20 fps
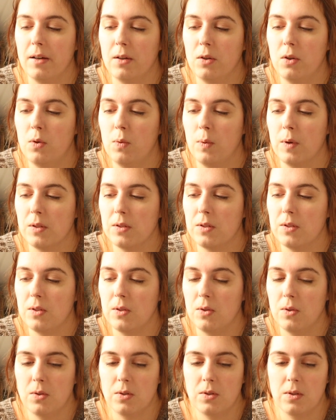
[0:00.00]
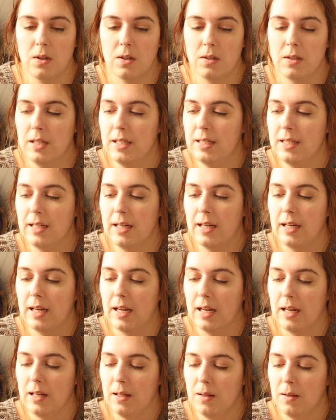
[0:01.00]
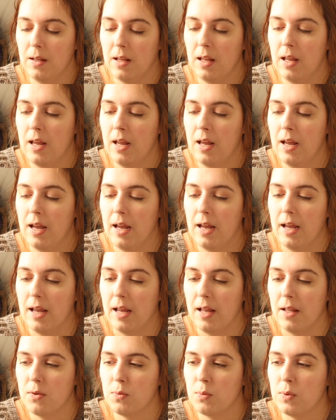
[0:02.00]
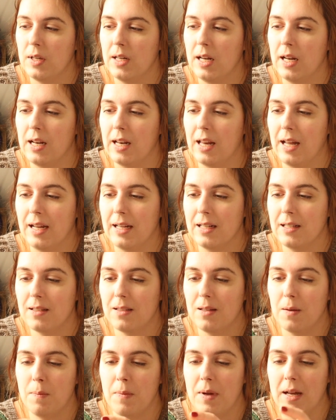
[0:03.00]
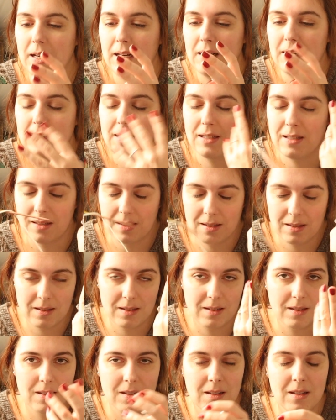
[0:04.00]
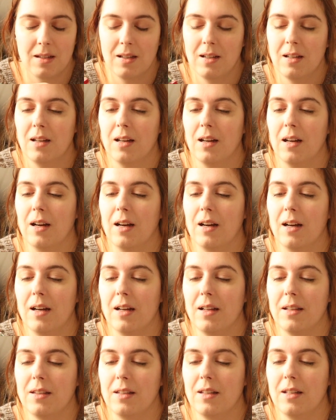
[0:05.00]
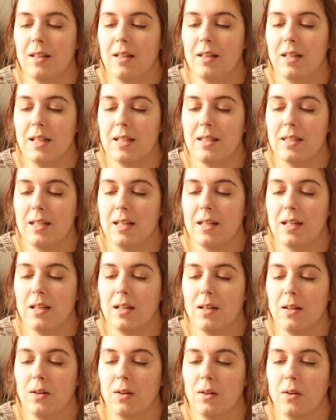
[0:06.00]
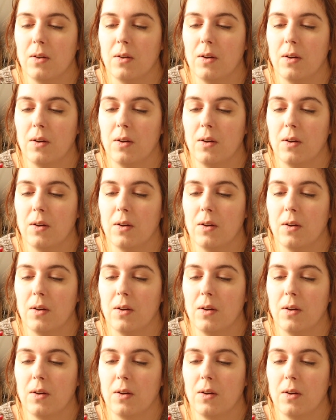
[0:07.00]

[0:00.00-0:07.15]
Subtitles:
who wants to start knitting again and really likes the mindless knitting